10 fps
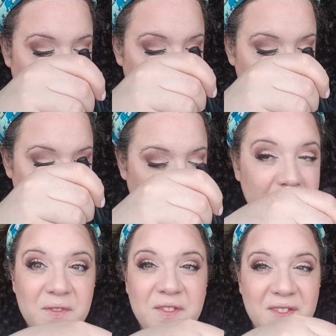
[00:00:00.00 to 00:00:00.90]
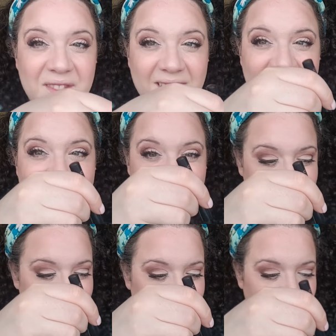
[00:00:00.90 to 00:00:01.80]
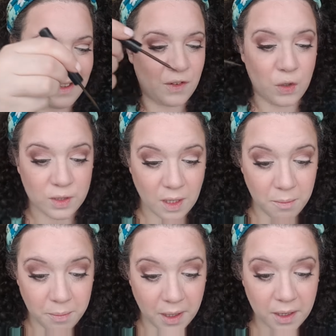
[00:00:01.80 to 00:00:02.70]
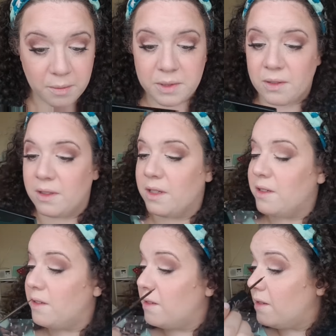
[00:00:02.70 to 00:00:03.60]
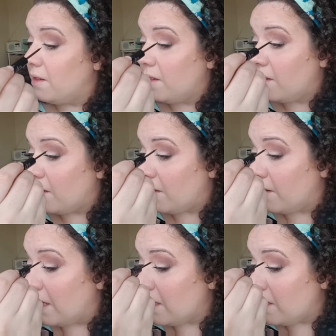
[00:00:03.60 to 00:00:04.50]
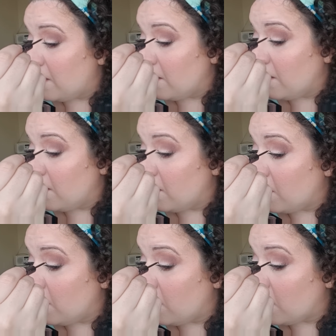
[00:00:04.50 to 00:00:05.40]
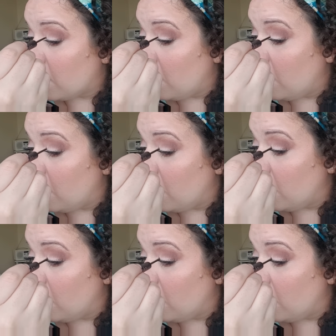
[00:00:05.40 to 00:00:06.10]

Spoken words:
Pardon me. Of course I burped on this. So I'm just gonna